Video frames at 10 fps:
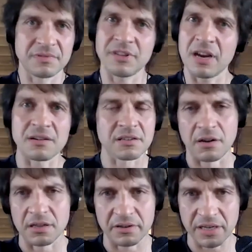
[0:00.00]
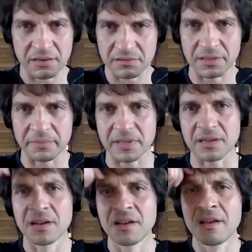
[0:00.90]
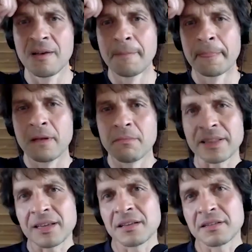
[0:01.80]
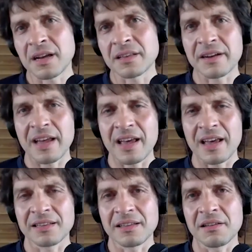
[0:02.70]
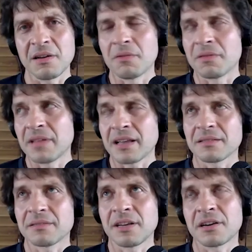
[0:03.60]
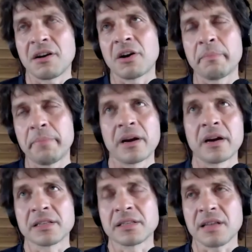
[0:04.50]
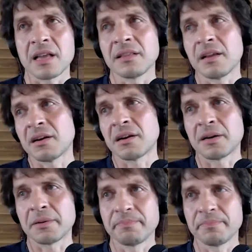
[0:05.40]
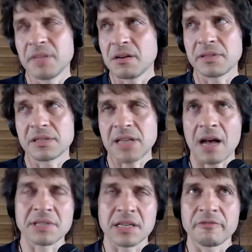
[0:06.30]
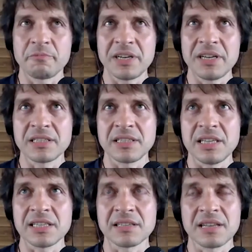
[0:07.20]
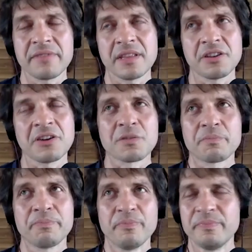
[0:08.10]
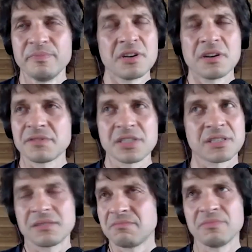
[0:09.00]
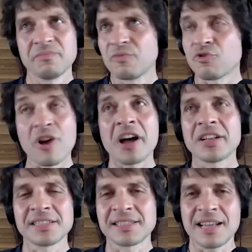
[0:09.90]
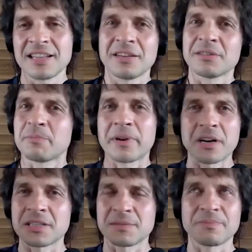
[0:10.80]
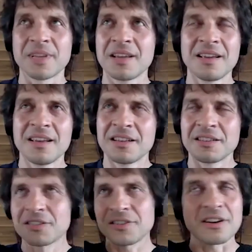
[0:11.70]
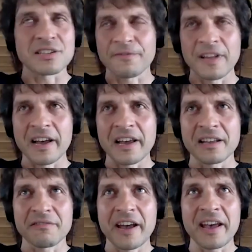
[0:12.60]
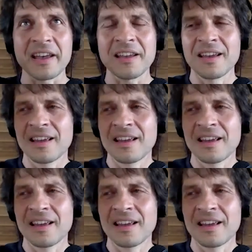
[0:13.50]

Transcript: tern colony or something. But then on the other hand, you know, like there are birds and they're, you know, there's outside of breeding season, and the dog, you know, just runs and those birds starts flying away.